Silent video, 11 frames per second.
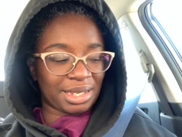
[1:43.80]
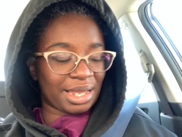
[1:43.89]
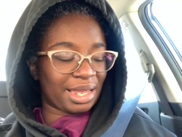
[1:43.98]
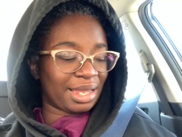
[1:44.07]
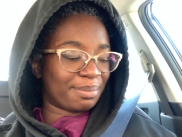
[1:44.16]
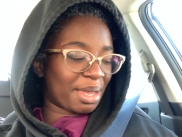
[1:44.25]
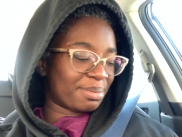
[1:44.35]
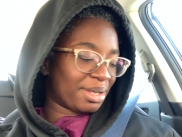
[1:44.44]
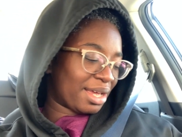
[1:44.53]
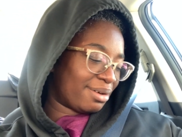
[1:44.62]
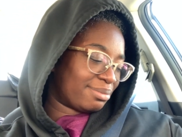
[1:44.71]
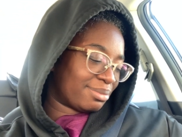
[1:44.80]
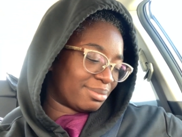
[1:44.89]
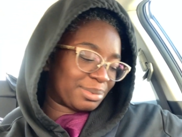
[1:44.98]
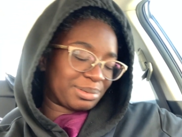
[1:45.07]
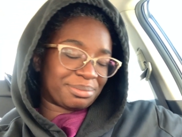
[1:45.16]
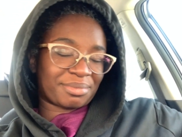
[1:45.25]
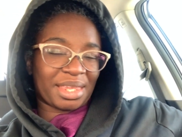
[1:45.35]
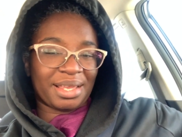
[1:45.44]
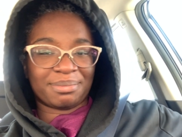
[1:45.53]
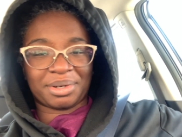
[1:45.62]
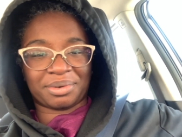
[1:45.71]
And baby, I'm
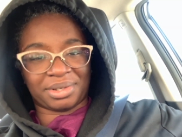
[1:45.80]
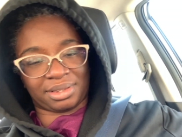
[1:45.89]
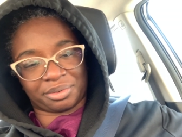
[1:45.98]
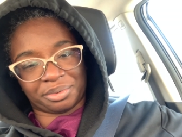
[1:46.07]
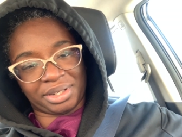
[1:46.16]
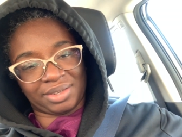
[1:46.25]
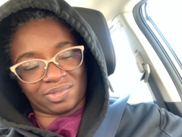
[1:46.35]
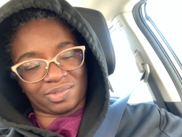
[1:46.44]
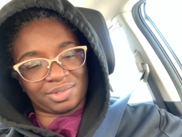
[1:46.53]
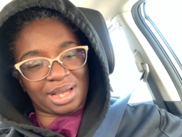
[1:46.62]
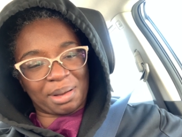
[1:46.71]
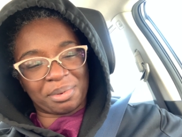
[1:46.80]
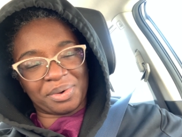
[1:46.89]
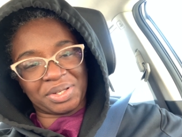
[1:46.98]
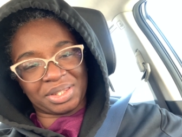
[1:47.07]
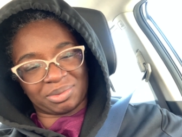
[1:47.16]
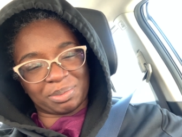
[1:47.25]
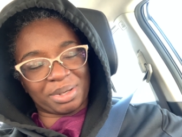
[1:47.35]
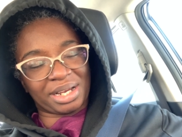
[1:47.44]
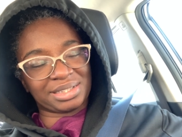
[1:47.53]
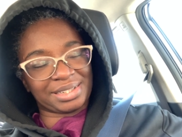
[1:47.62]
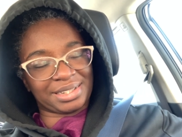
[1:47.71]
I'm going through it. I'm going through
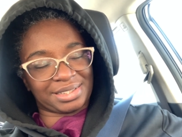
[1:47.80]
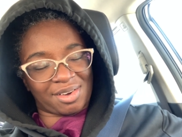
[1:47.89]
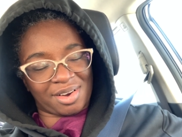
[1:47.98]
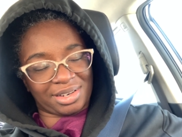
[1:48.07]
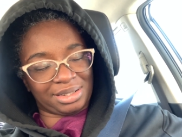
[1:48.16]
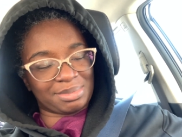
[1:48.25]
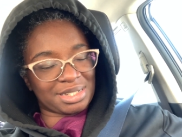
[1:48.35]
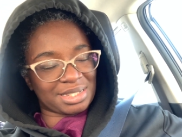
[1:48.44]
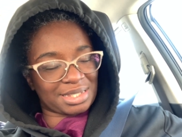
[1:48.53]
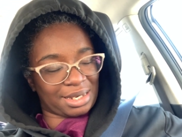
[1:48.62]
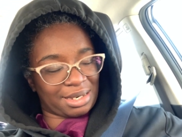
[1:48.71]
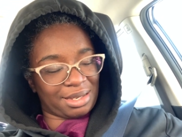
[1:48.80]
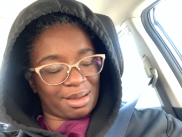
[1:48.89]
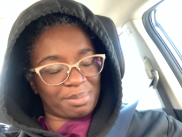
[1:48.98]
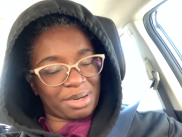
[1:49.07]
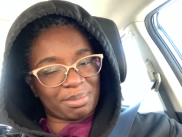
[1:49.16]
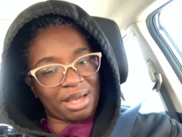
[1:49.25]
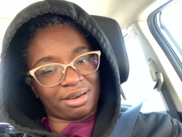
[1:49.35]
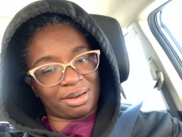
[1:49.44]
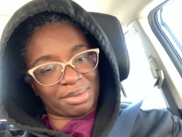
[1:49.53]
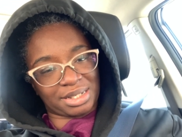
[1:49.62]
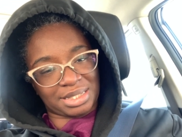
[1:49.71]
Parenting is hard. Let me just say that, y'all. But I'm at
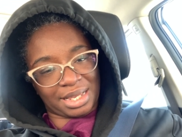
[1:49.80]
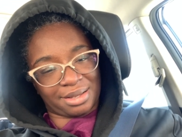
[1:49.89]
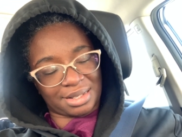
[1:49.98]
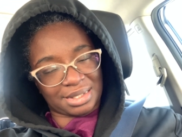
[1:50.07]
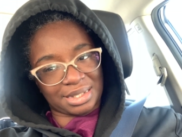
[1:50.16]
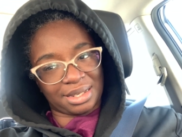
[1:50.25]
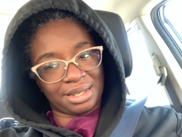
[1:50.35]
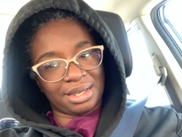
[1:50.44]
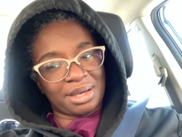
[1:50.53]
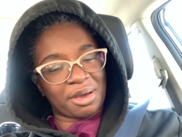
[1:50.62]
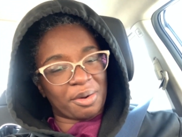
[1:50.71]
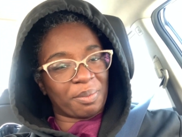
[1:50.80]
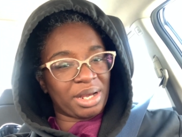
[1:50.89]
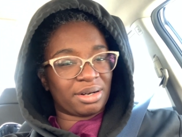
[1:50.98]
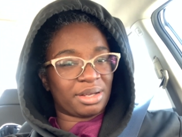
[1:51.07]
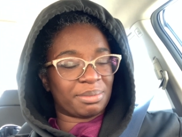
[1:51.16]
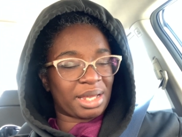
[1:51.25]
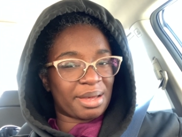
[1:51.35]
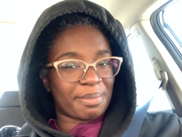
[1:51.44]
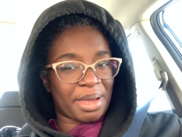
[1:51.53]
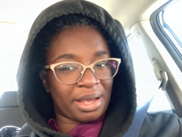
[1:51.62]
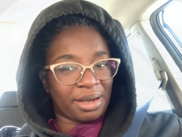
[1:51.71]
Uncle Marcus' house waiting on him to
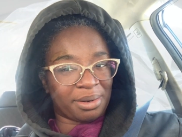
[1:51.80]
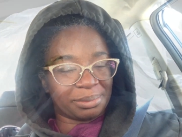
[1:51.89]
come out.